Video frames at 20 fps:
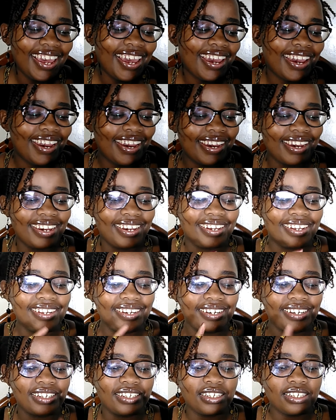
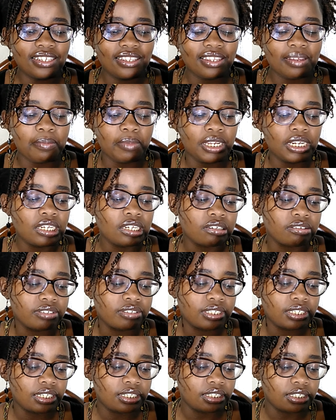And the main
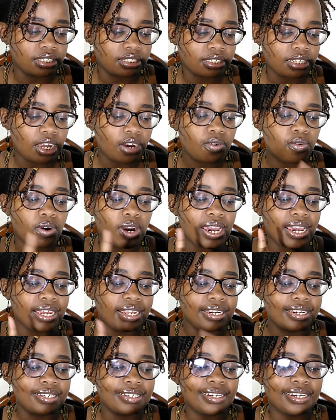ingredient is aqua,
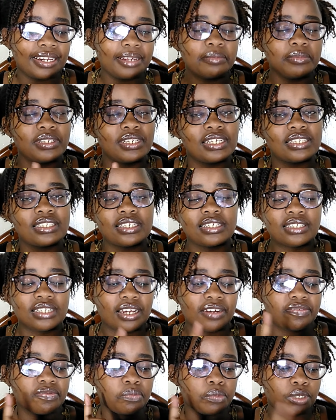and it claims doesn't
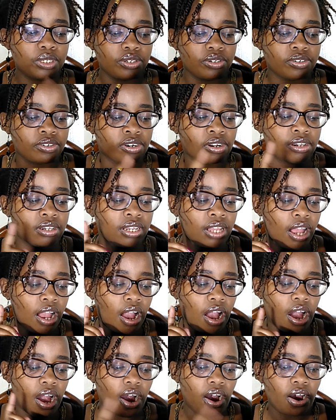have mineral
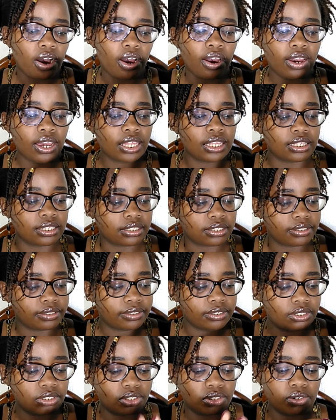oil.
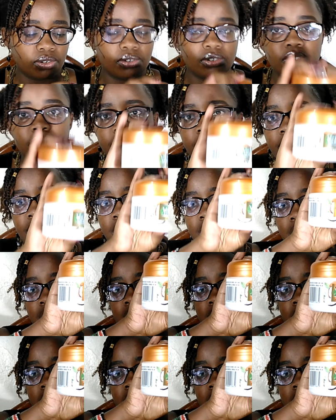So this